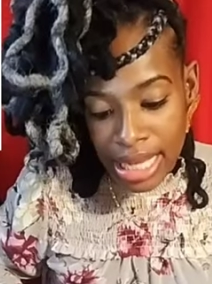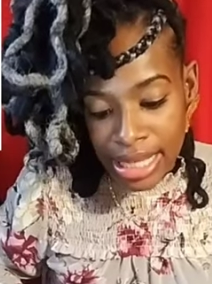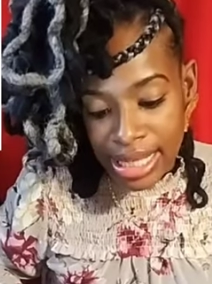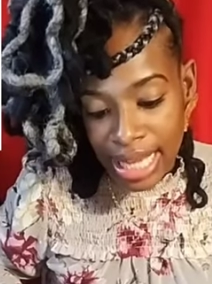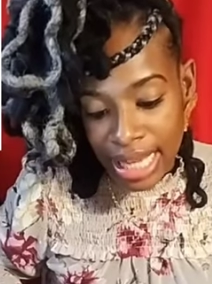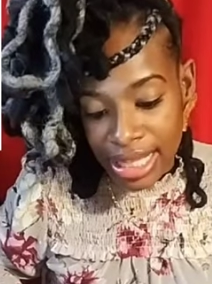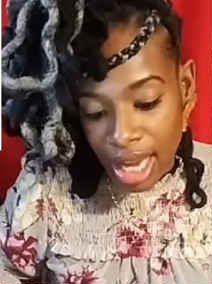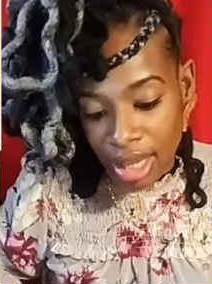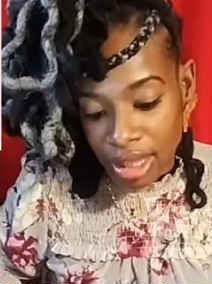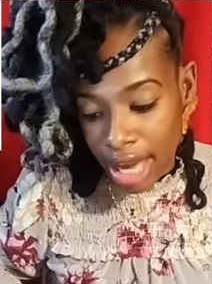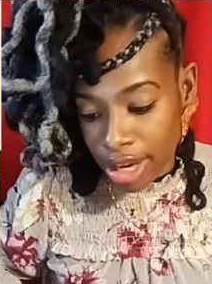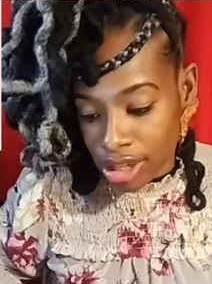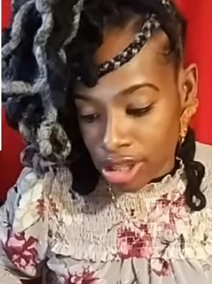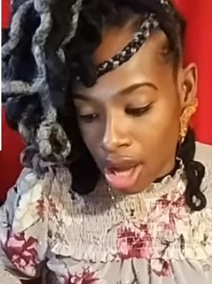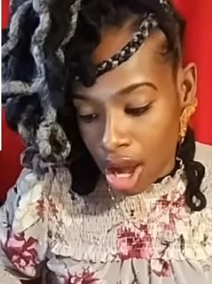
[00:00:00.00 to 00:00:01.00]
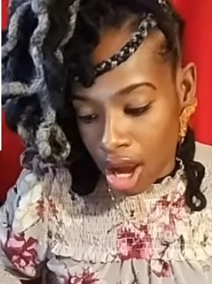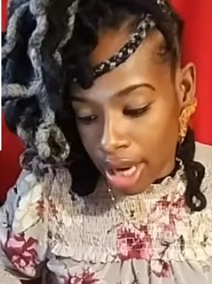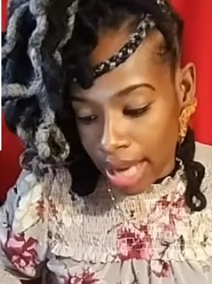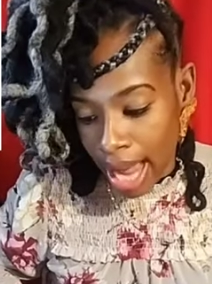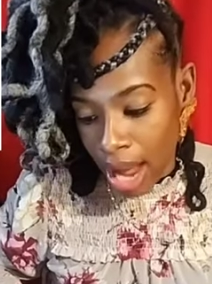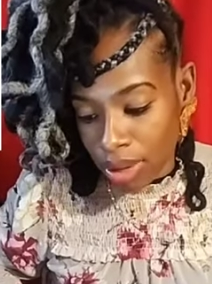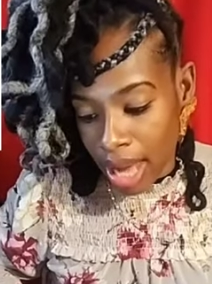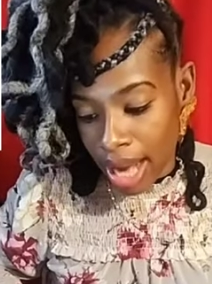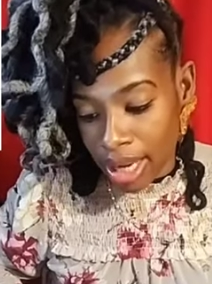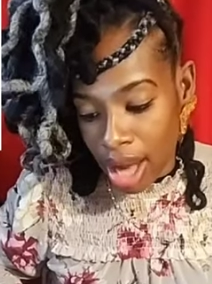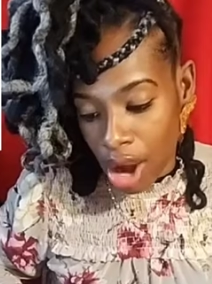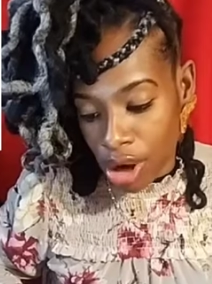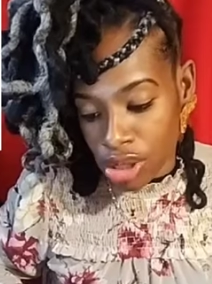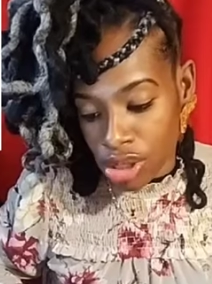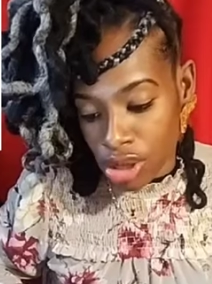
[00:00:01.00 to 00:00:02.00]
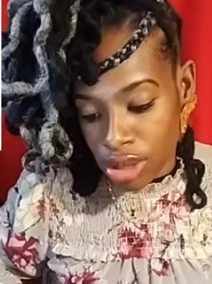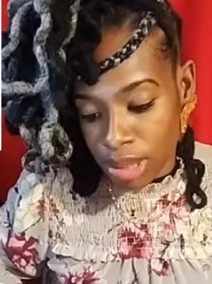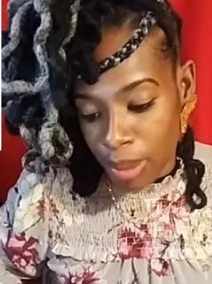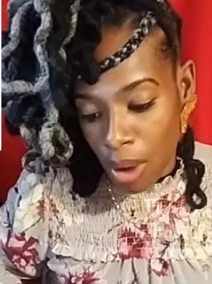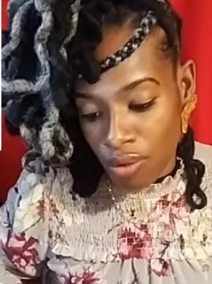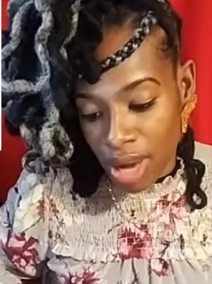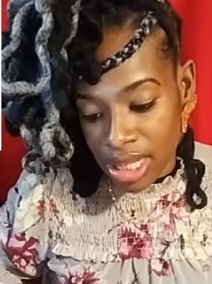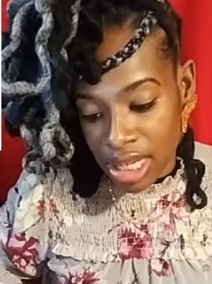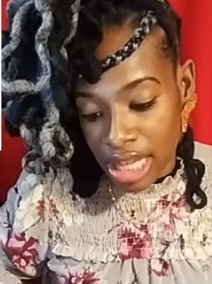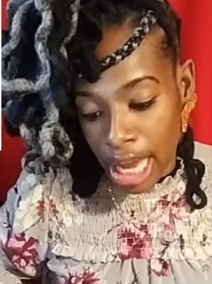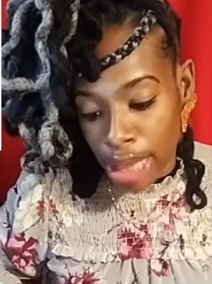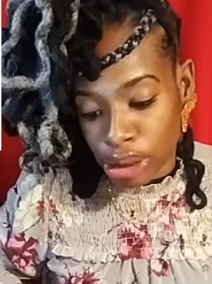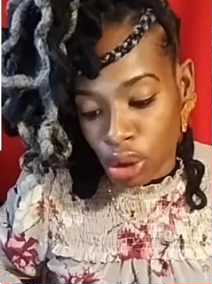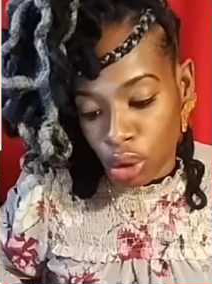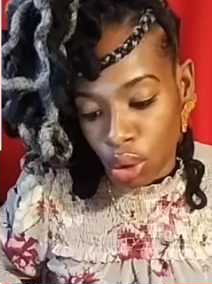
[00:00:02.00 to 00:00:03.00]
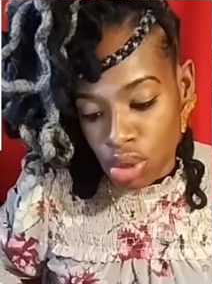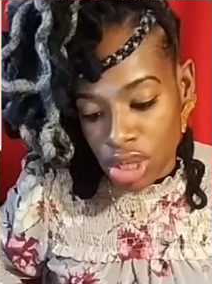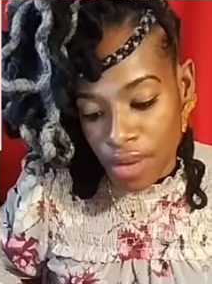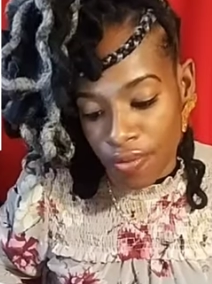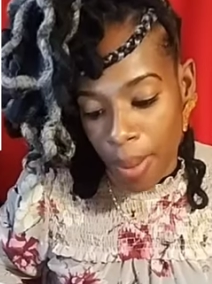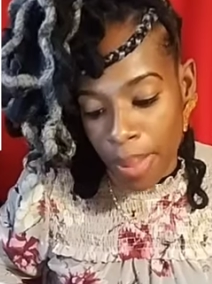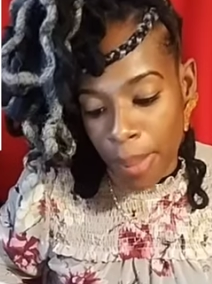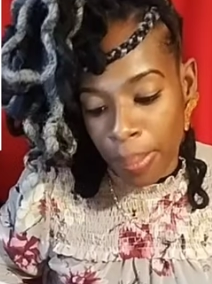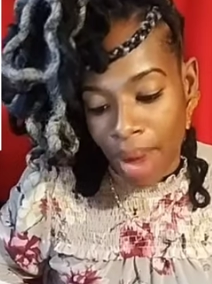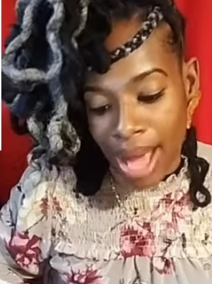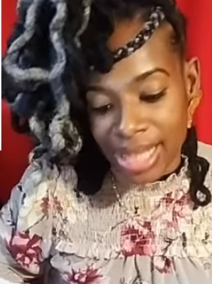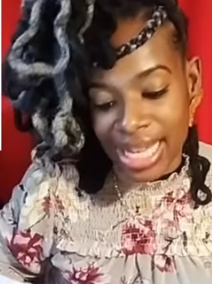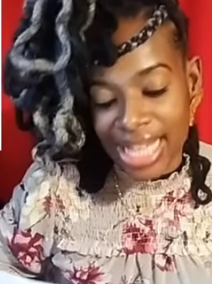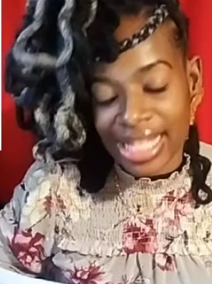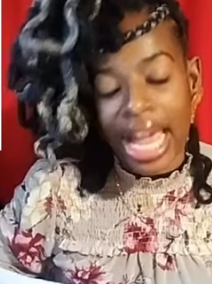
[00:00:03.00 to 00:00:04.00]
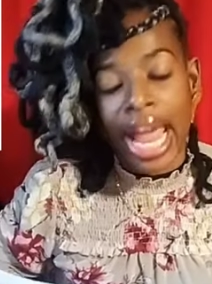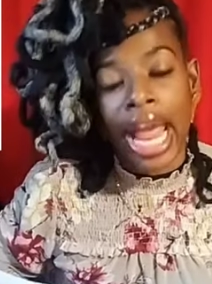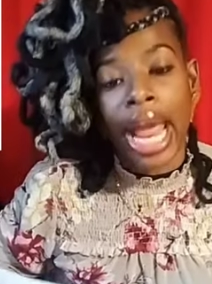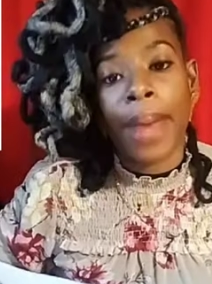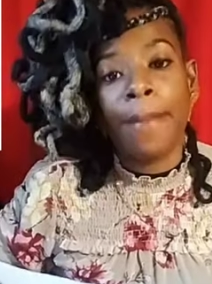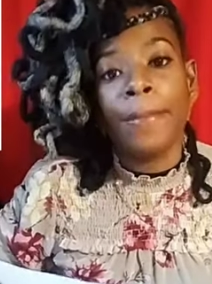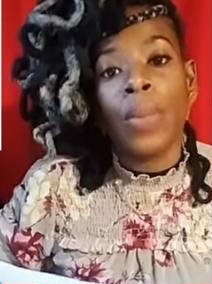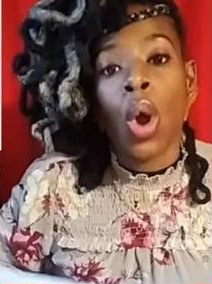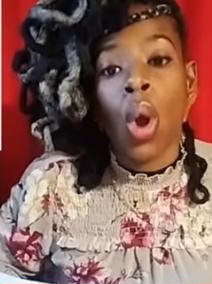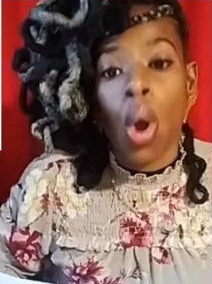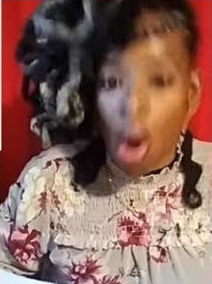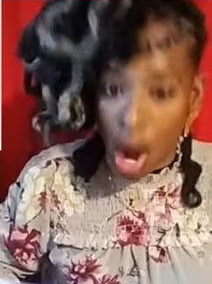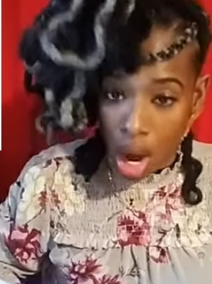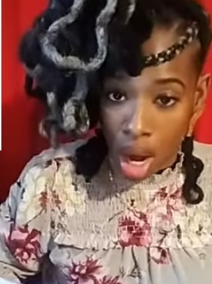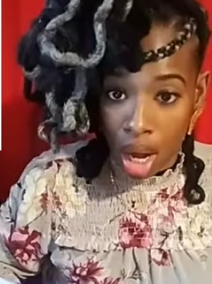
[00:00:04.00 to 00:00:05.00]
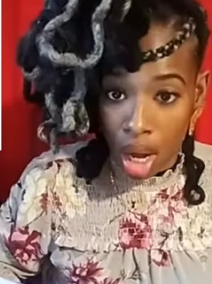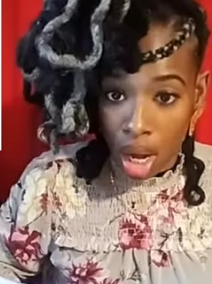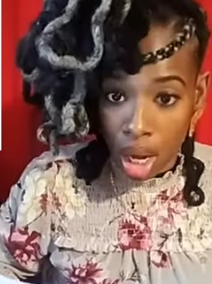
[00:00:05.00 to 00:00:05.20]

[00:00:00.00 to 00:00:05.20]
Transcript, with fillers: sent a letter to HUD outlining our concerns about residents' exclusion from the process and more.